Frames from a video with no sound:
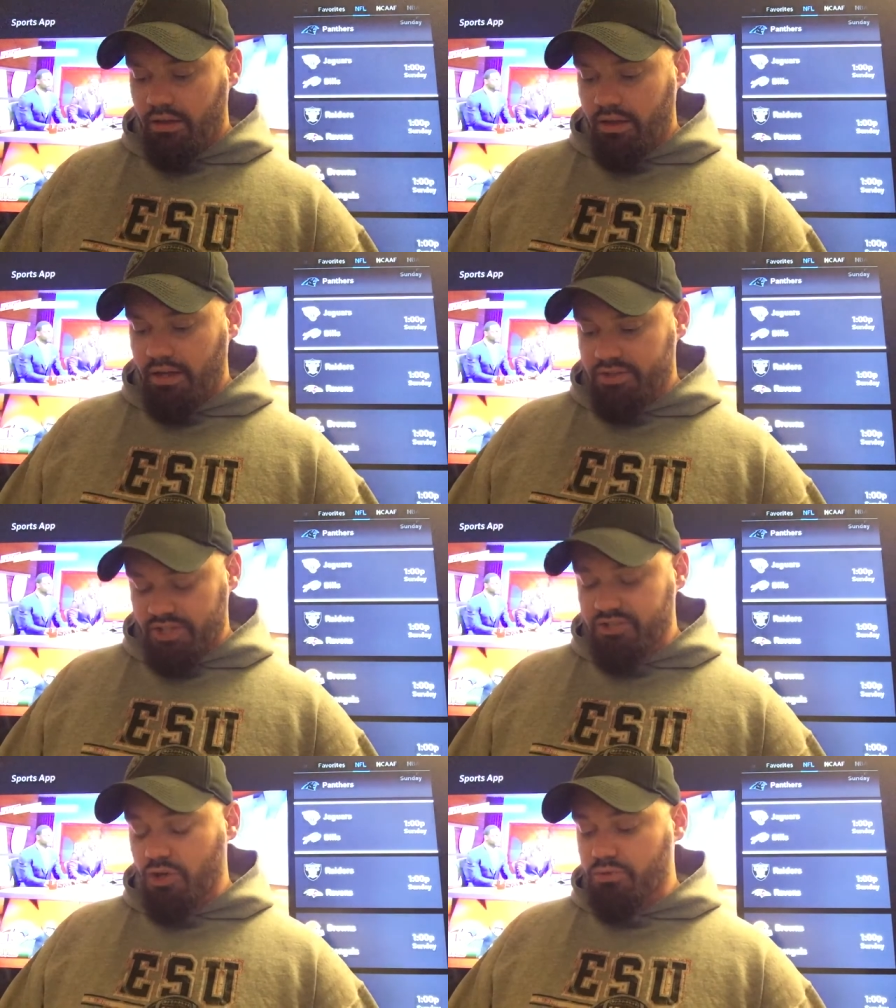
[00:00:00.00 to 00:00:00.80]
And
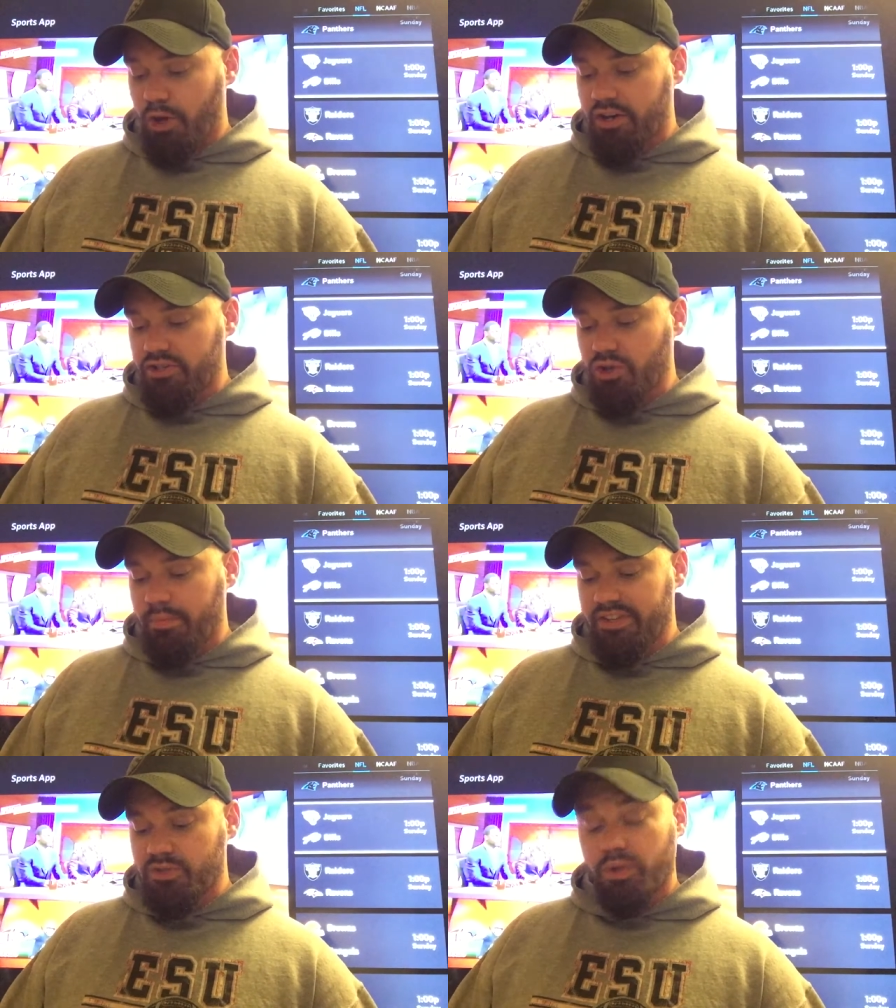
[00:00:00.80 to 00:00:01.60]
since those markets
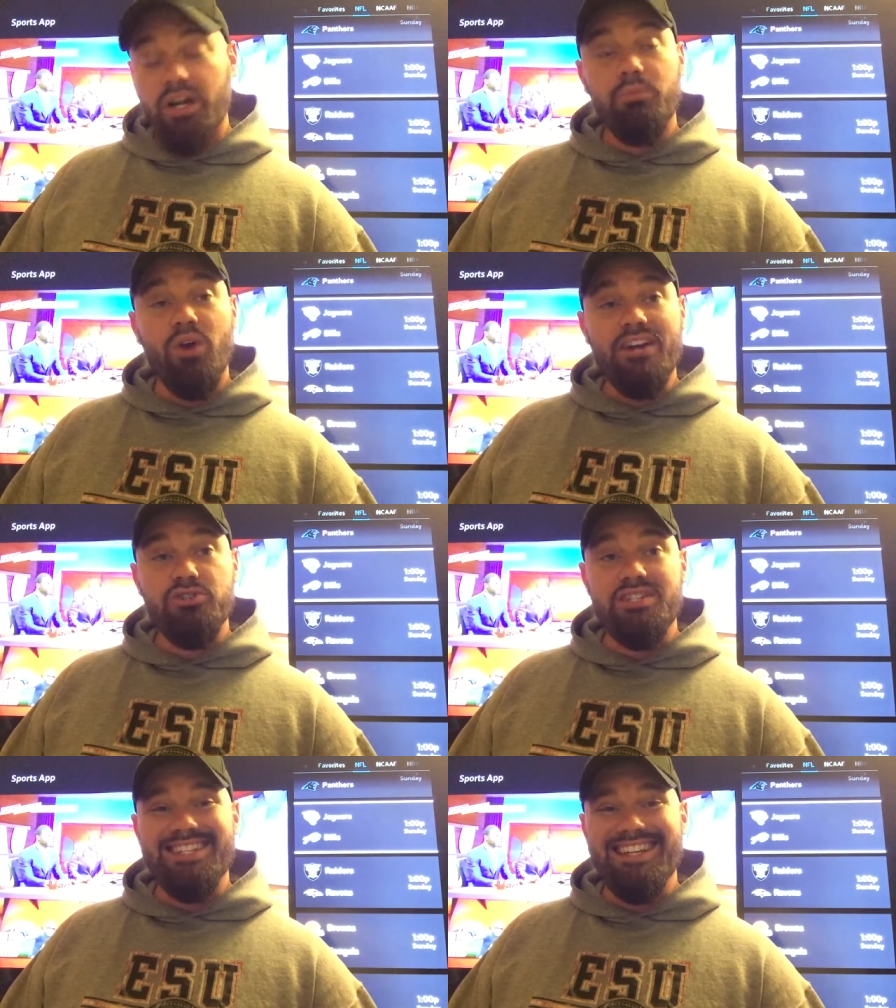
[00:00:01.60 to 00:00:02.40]
opened this one up, we're
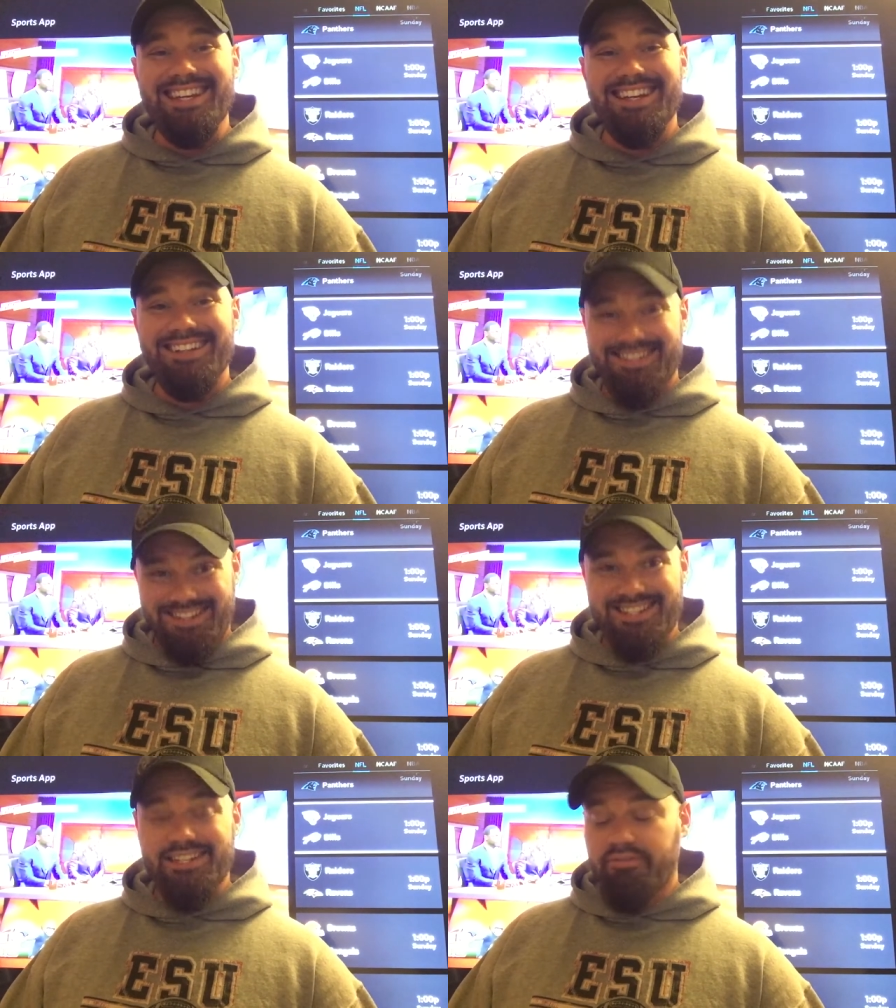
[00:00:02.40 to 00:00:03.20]
actually seeing
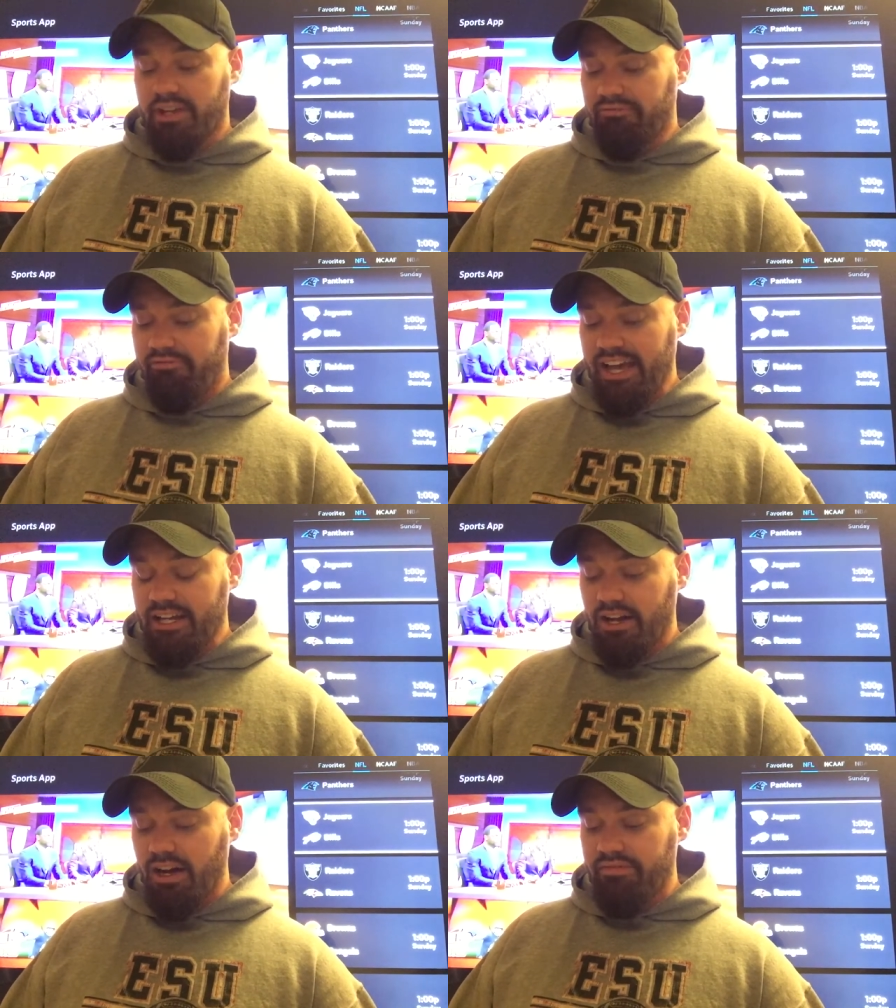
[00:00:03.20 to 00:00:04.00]
significant
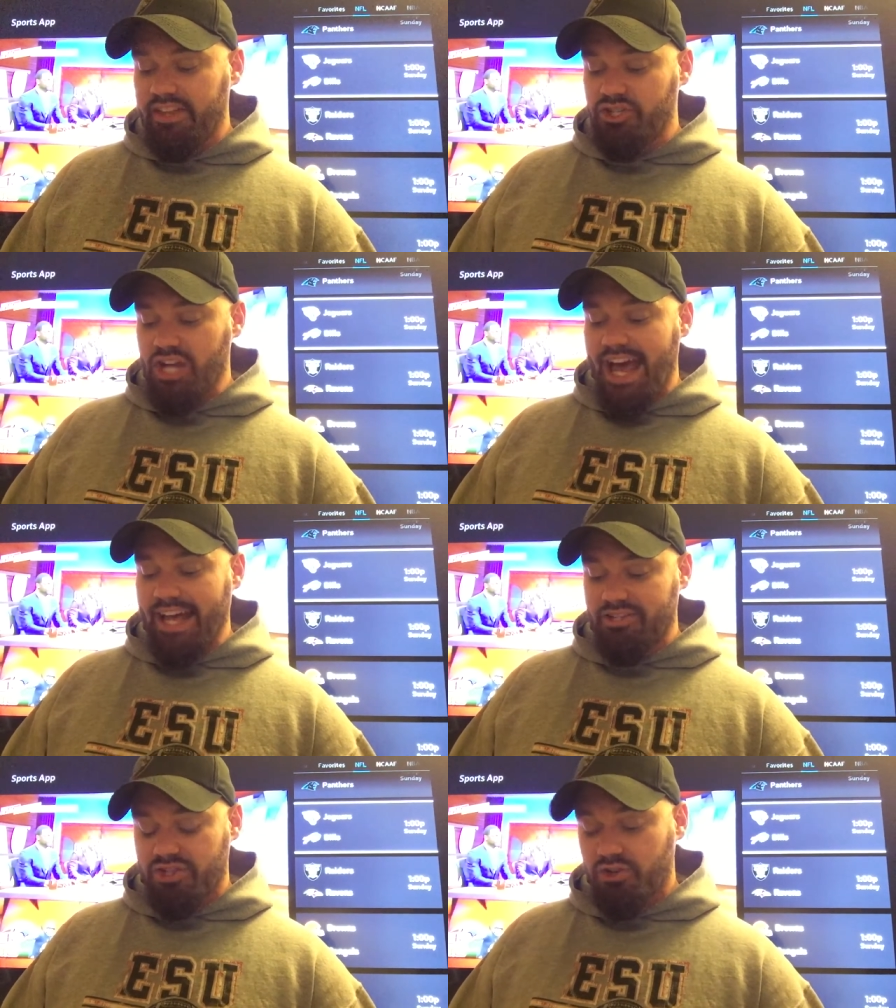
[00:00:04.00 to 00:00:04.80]
fade of the Jags.